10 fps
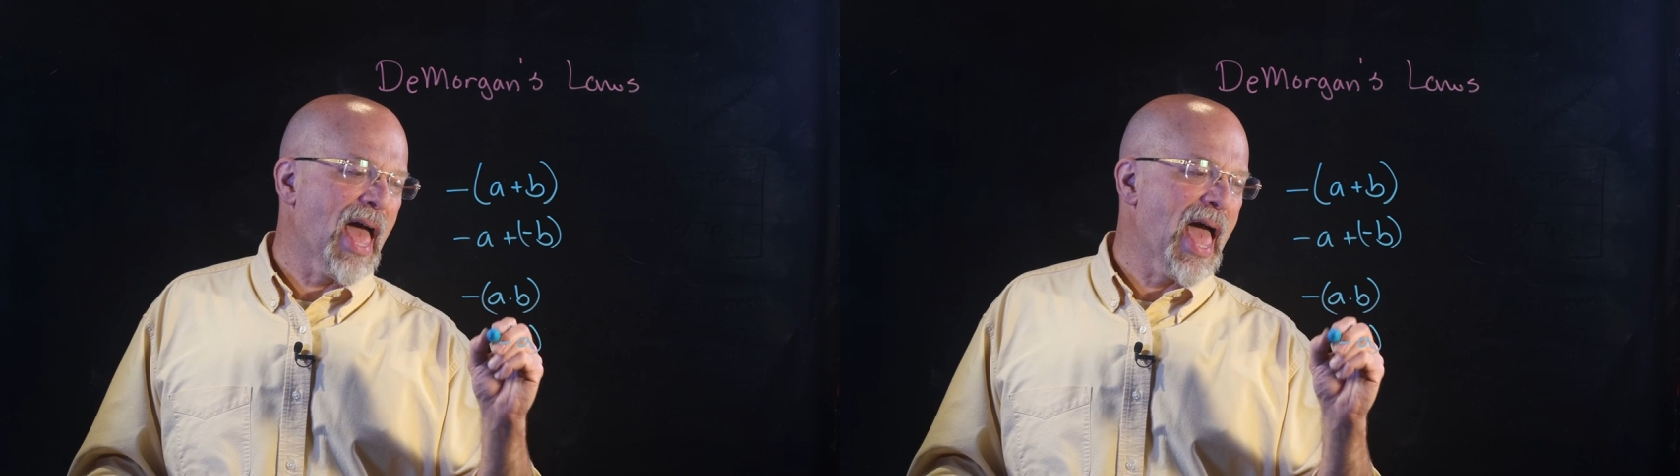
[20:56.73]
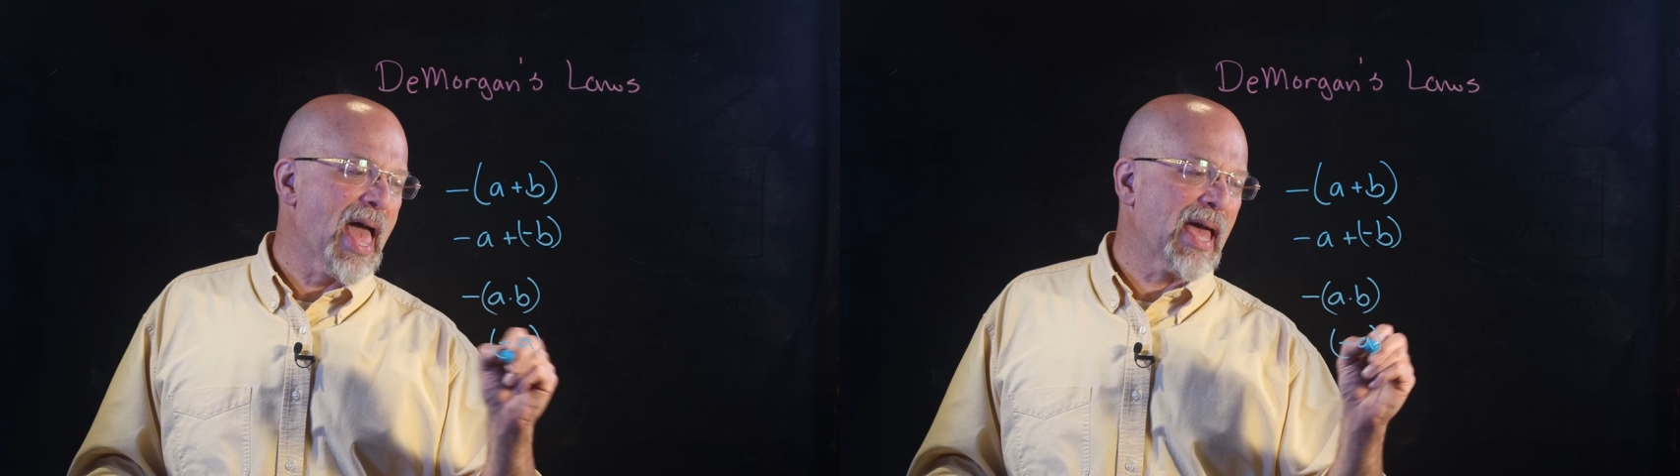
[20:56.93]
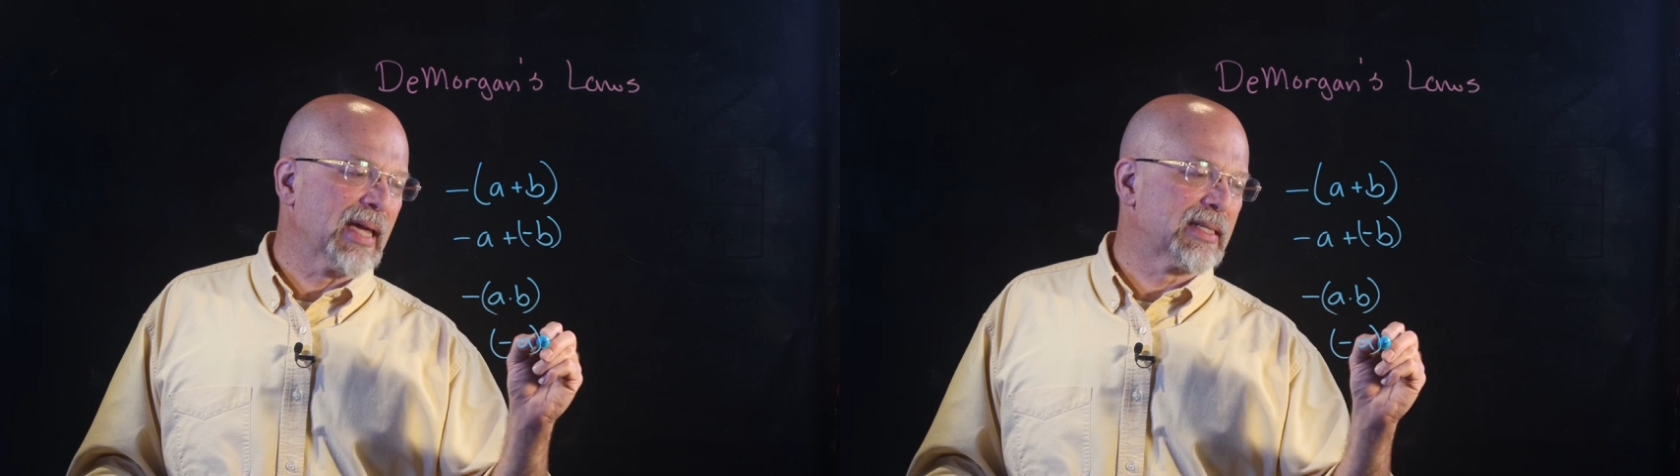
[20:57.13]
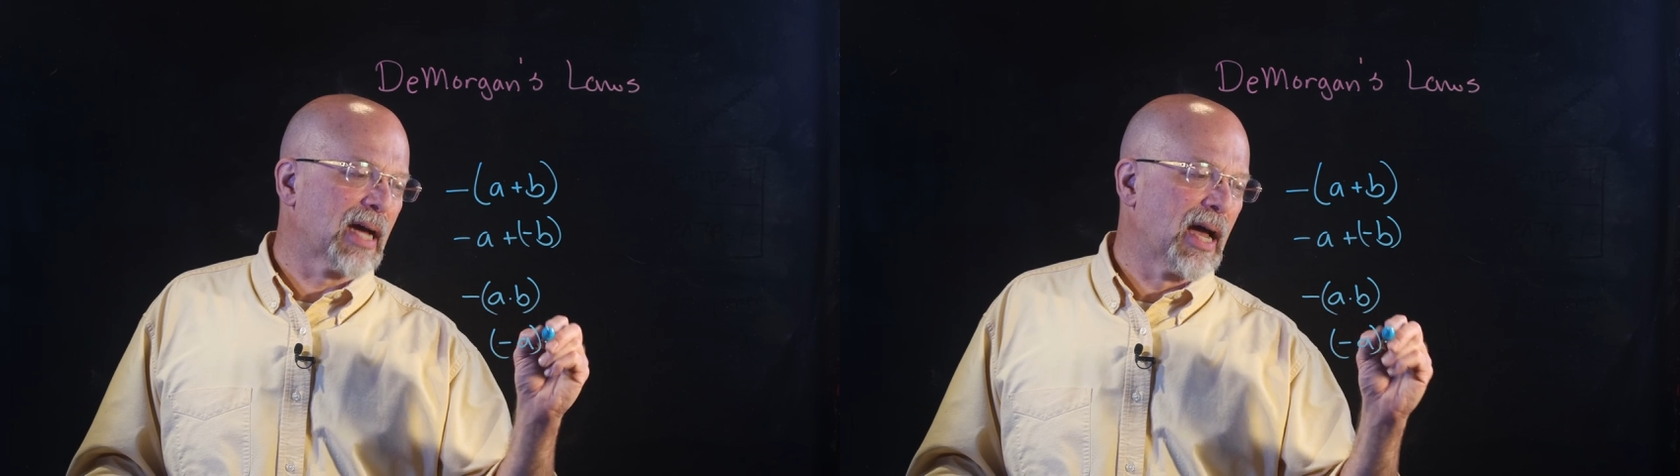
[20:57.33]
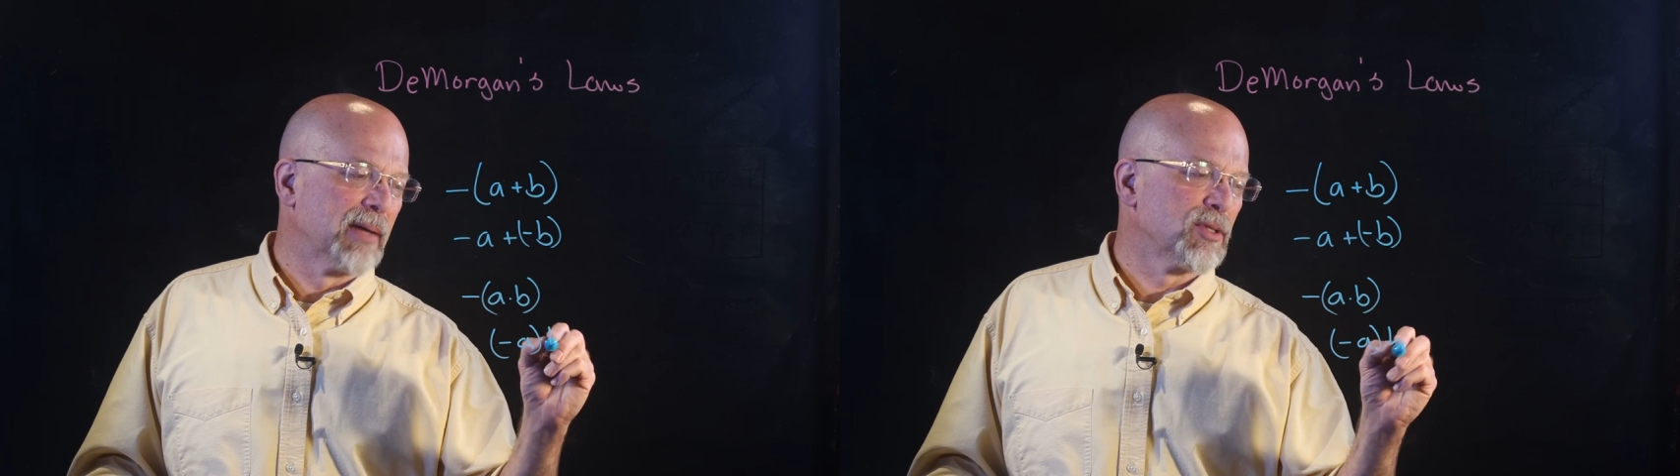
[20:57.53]
a
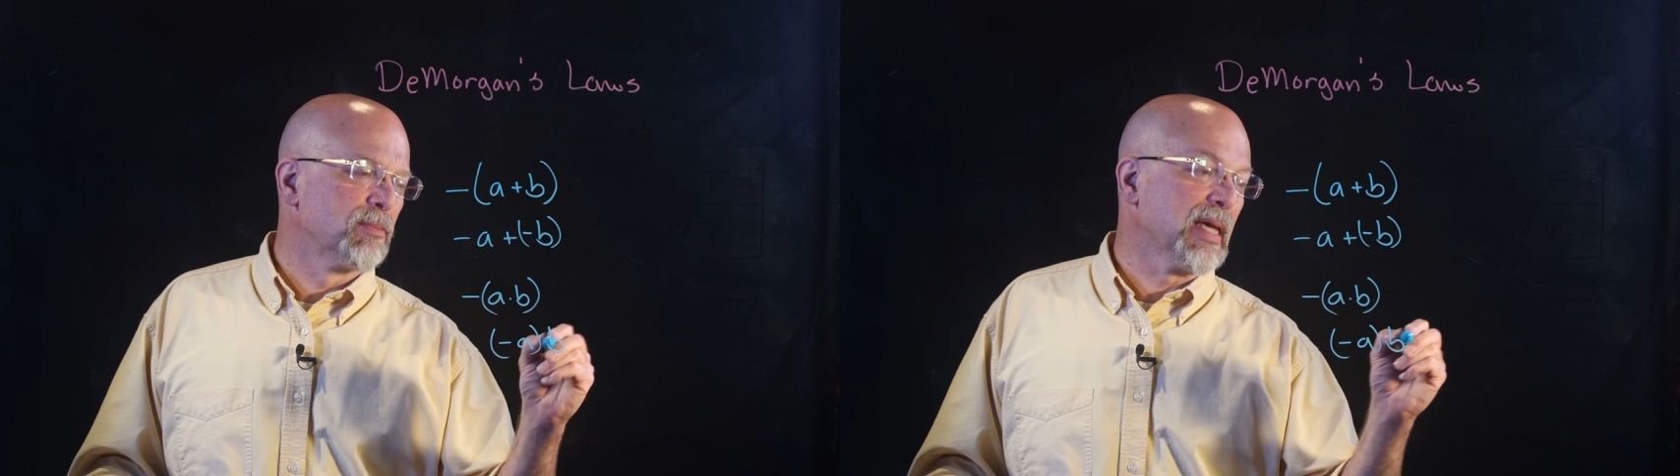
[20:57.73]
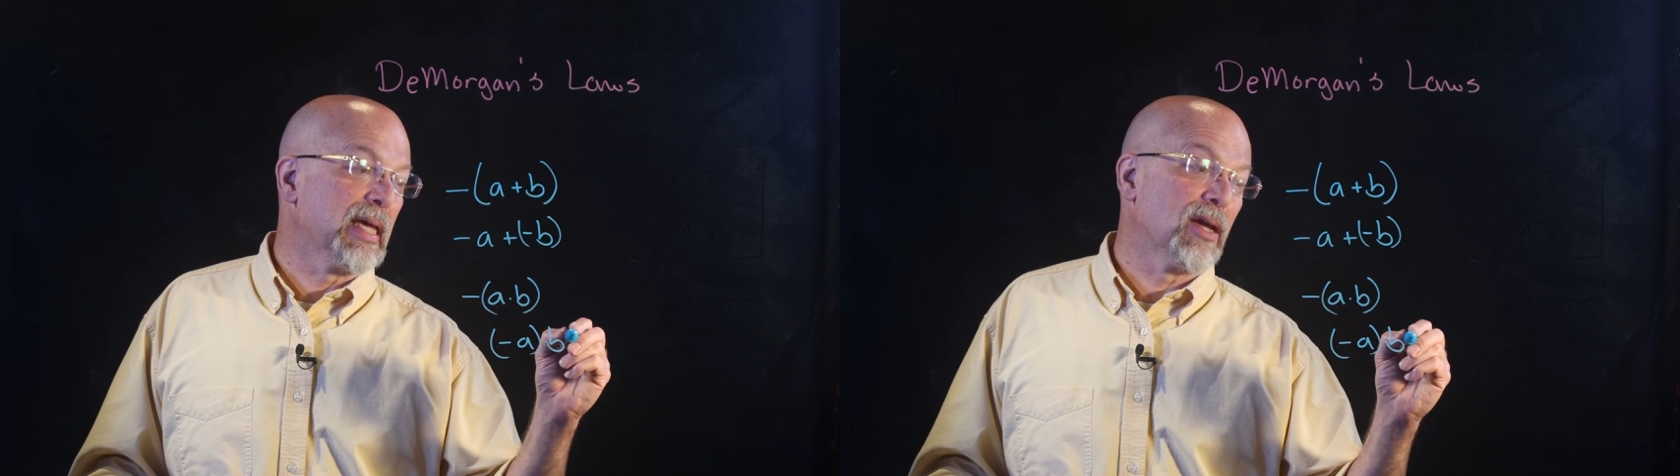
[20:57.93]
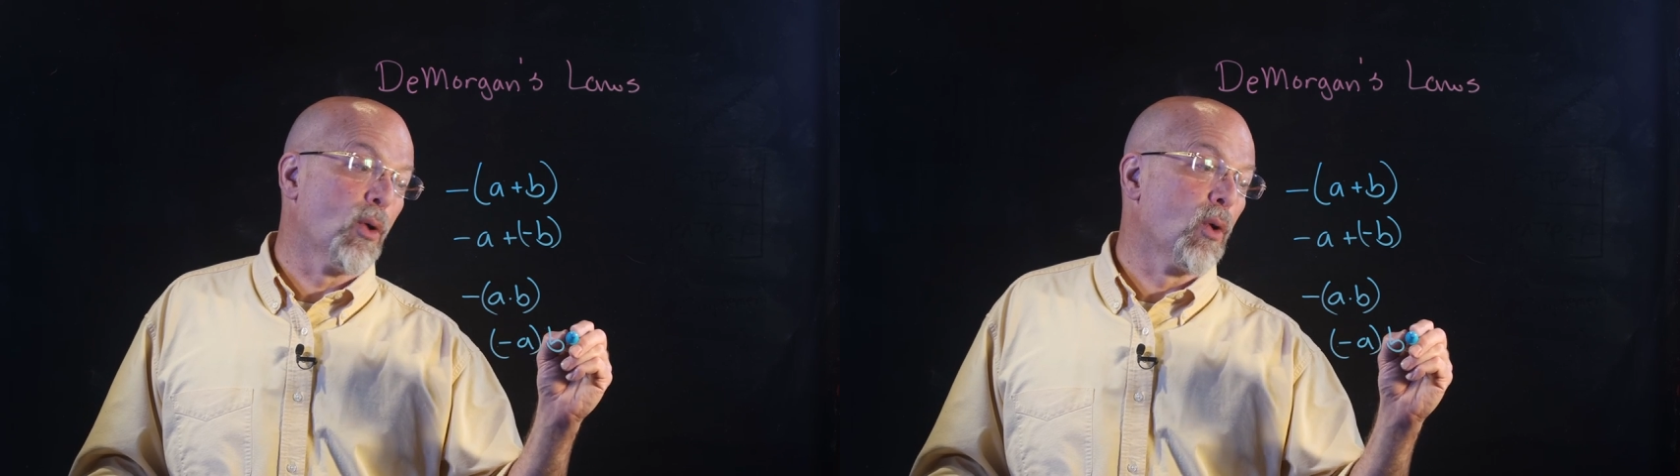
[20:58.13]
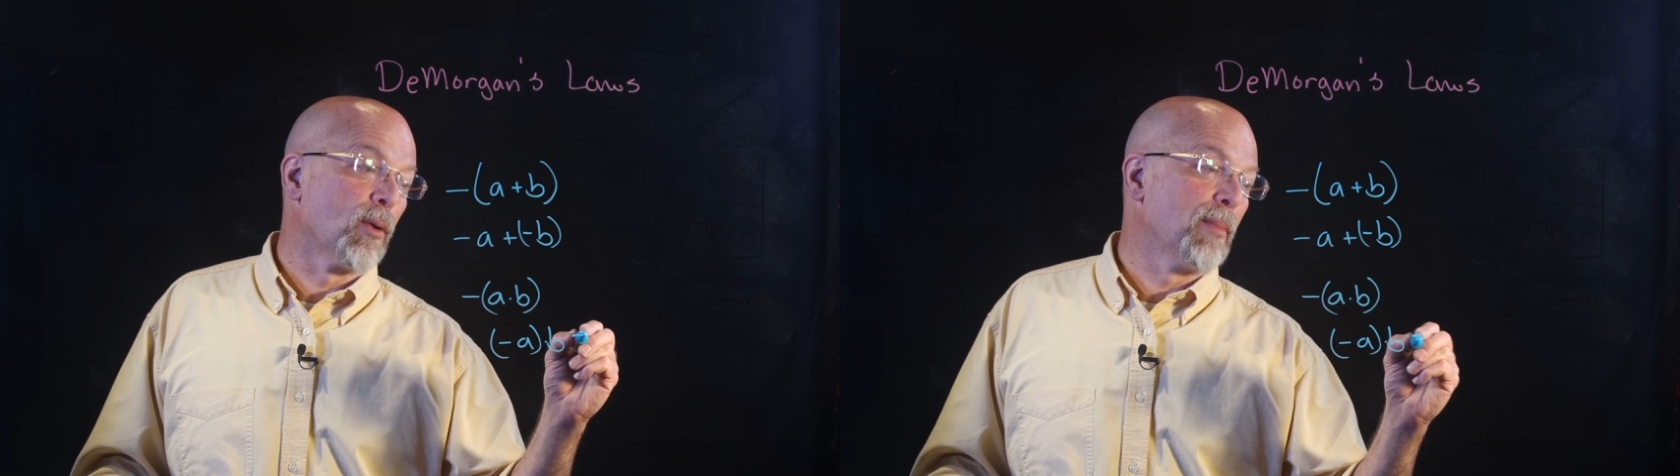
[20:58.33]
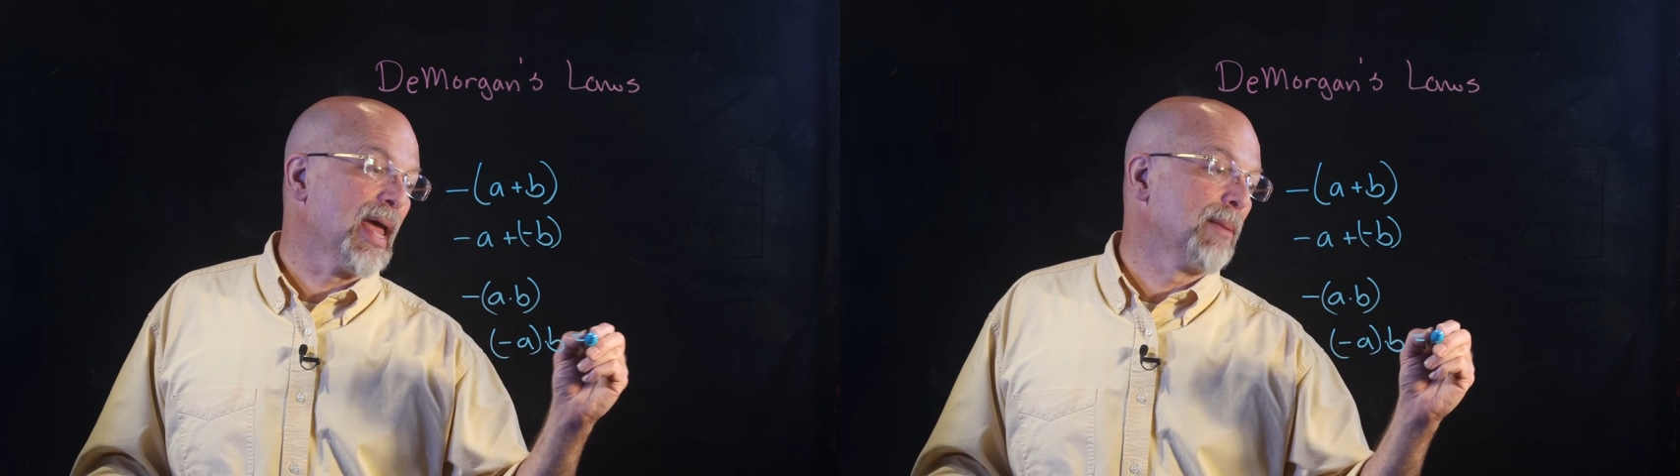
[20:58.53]
times b or
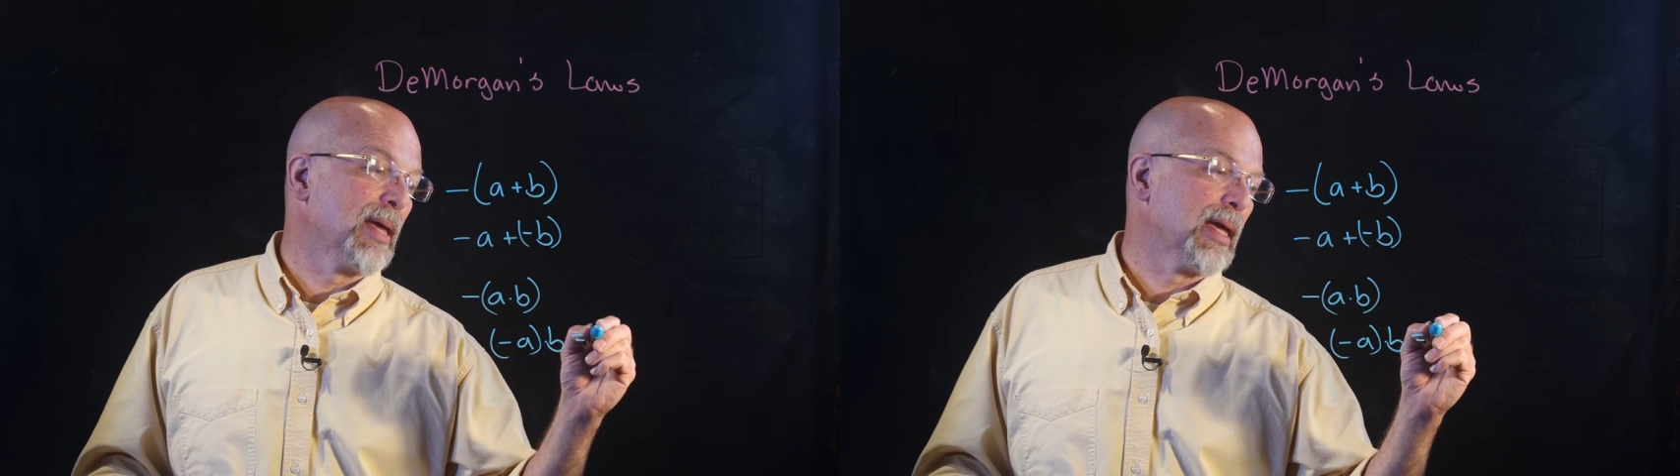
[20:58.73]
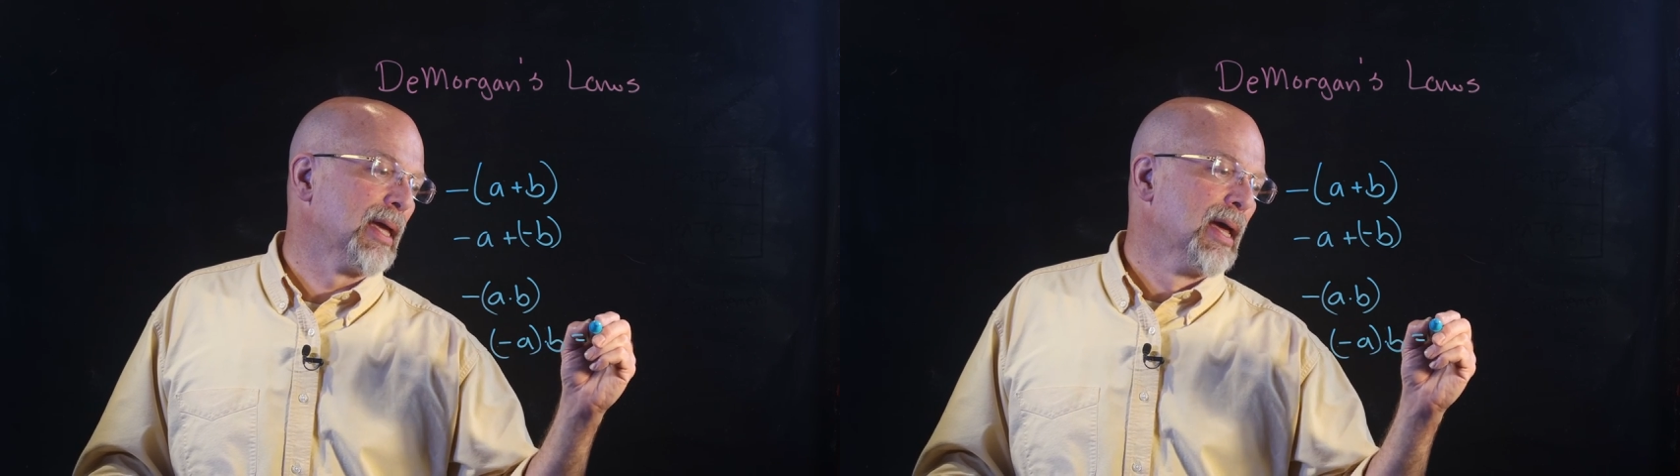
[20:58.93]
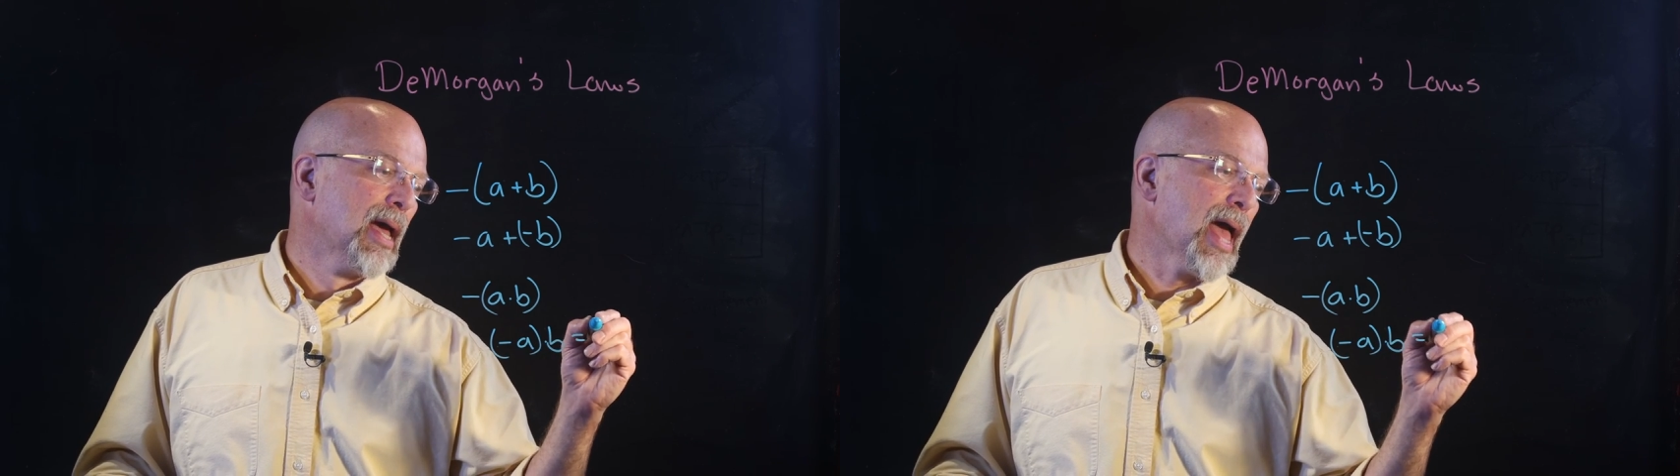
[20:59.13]
maybe